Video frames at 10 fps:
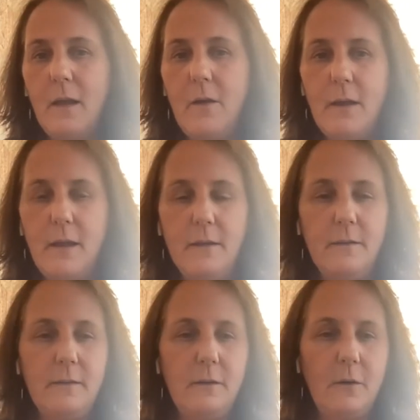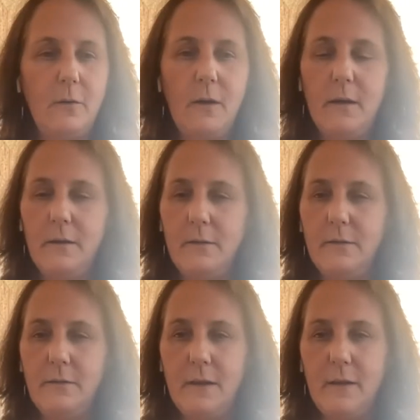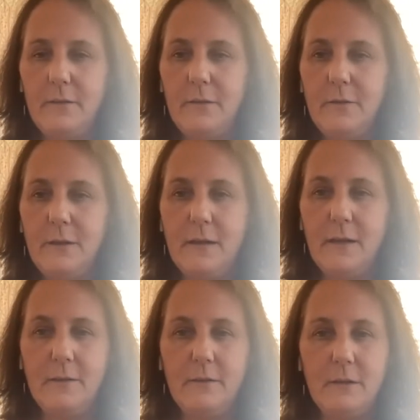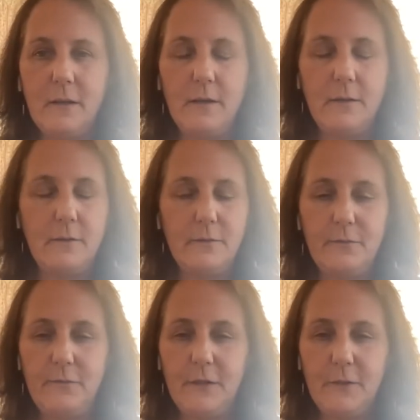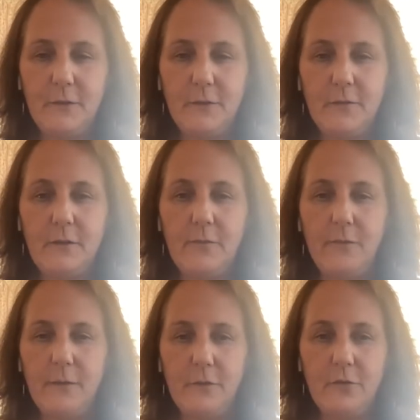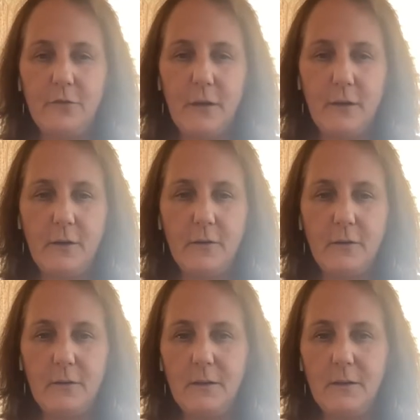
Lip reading: Okay, so just ask you again to kind of feel yourself in the chair